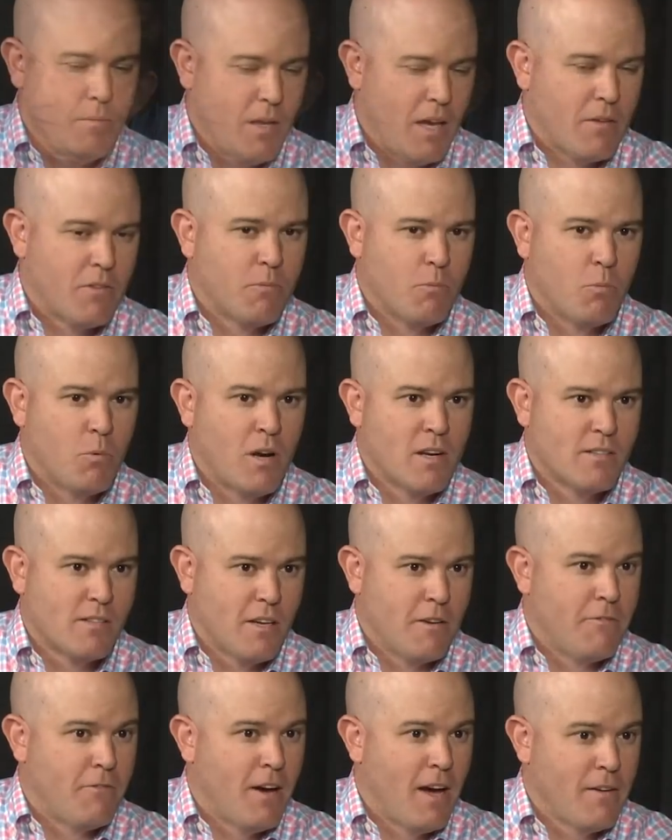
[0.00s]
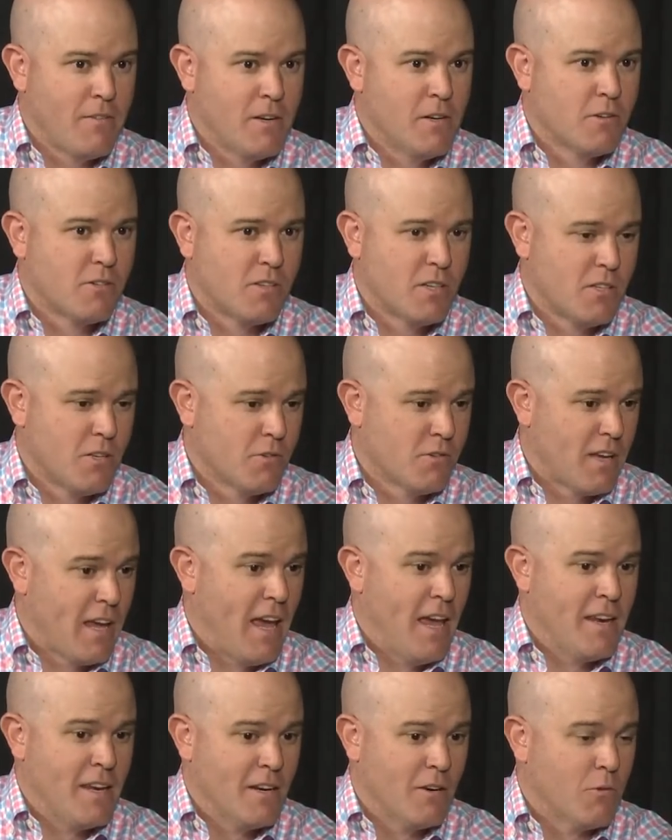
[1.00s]
I want to say 5 years, 6 years.
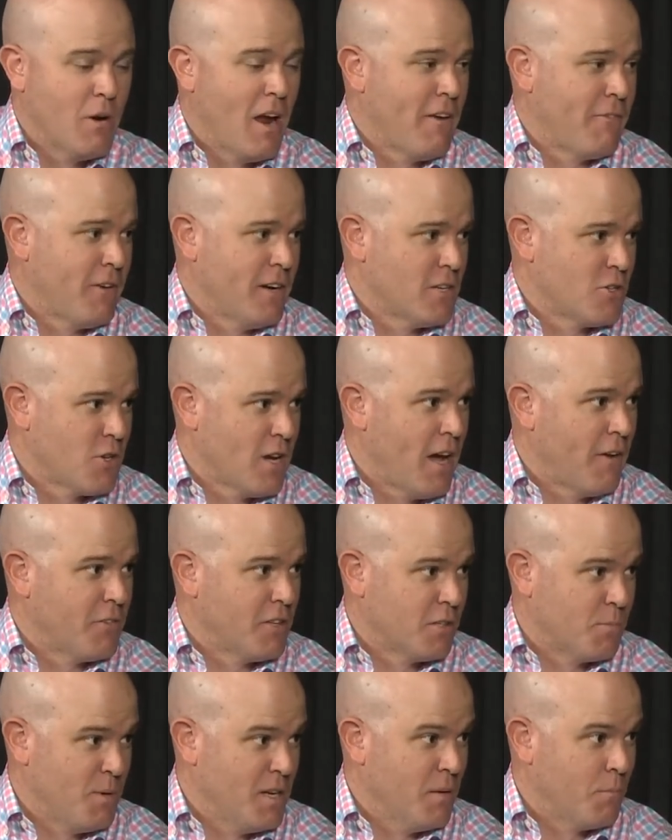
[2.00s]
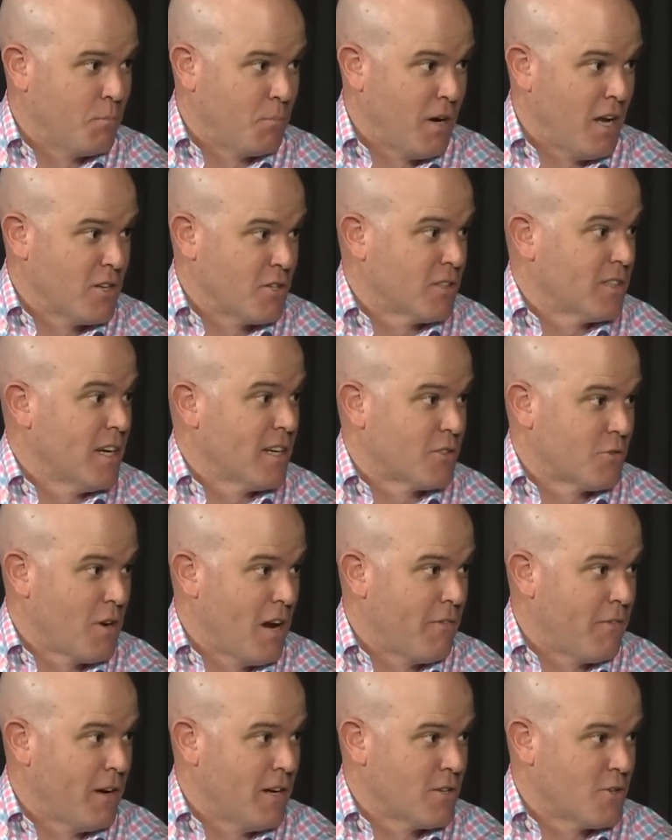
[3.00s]
Any graphite shaft that's been a Project X
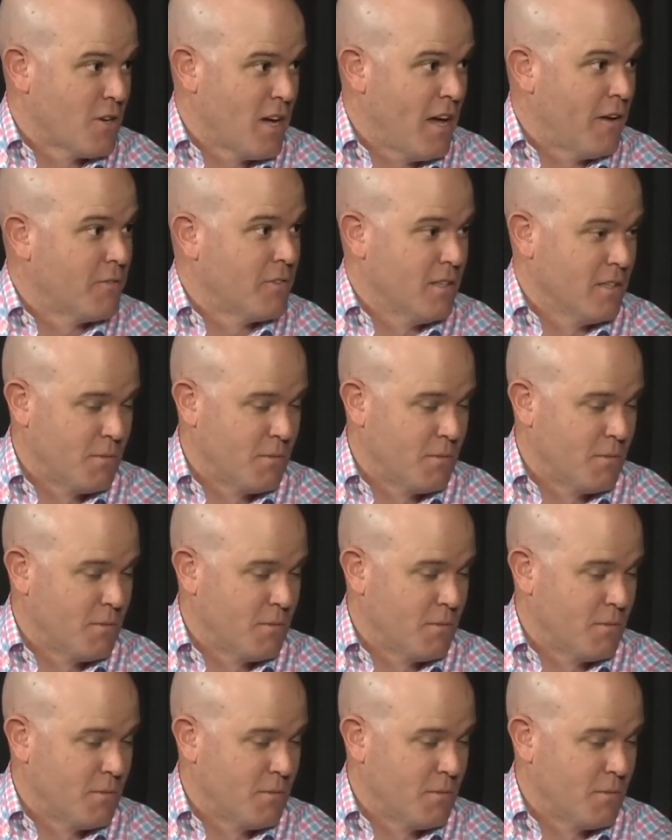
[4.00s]
graphite shaft,